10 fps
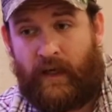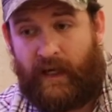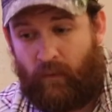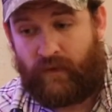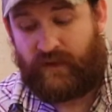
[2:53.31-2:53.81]

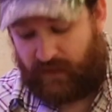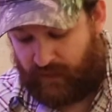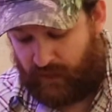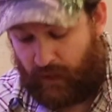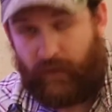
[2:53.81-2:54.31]
He wants us
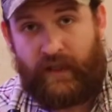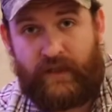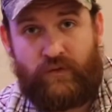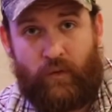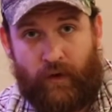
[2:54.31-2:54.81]
to go to
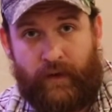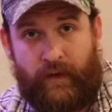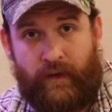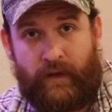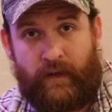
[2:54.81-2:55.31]
His Word
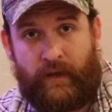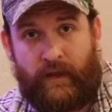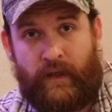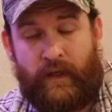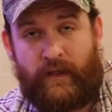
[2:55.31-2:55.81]

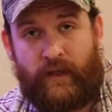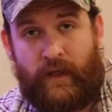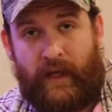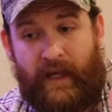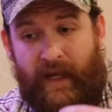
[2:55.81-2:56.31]

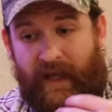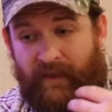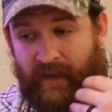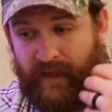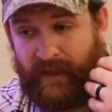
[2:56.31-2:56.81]

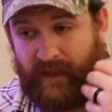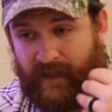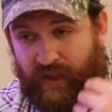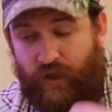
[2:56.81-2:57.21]
and then